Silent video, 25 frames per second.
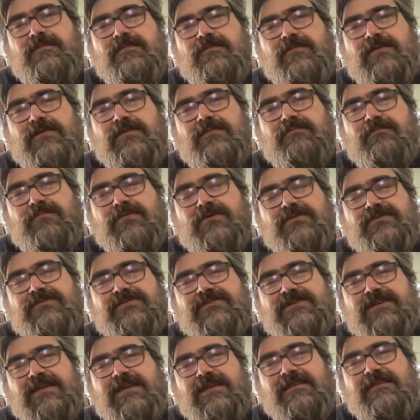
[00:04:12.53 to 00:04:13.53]
with
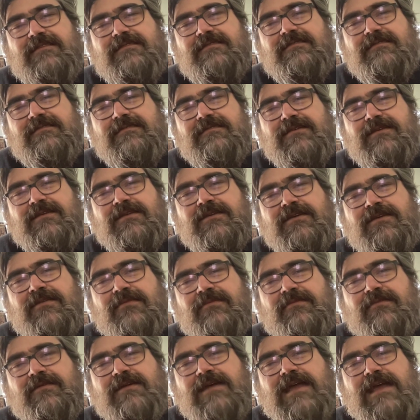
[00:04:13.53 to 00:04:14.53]
bullshit, you
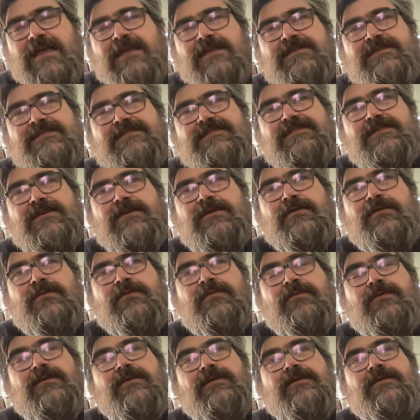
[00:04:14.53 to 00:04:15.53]
know, and
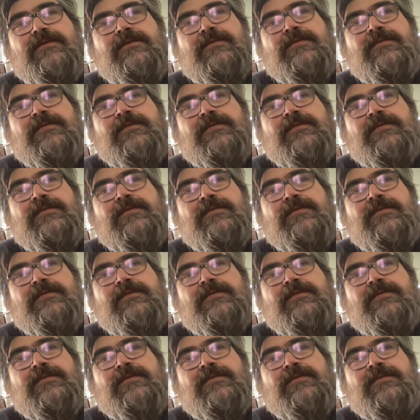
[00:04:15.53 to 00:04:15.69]
so